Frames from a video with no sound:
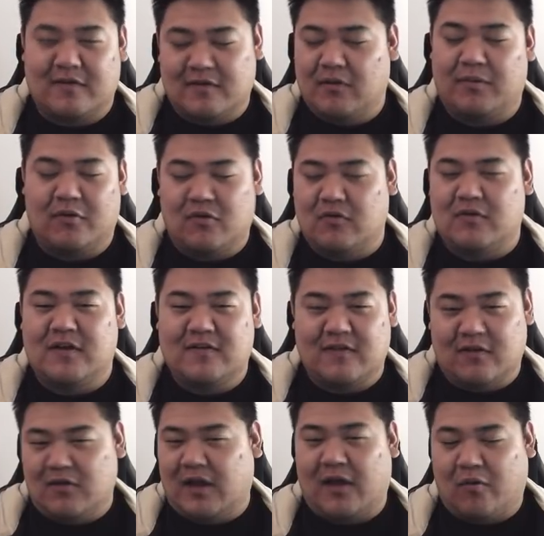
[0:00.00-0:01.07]
is a little bit too niche
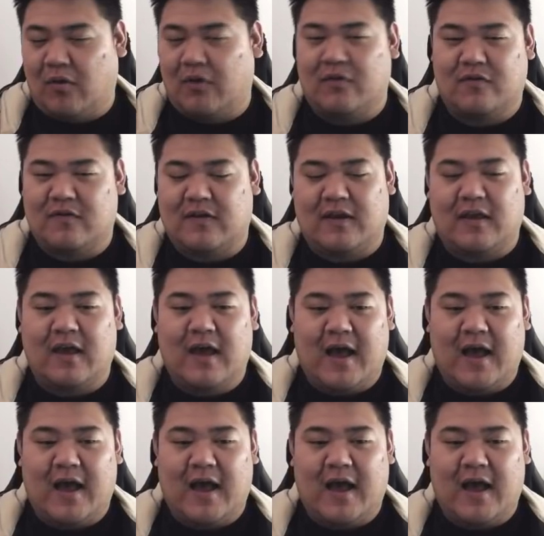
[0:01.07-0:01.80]
and like won't see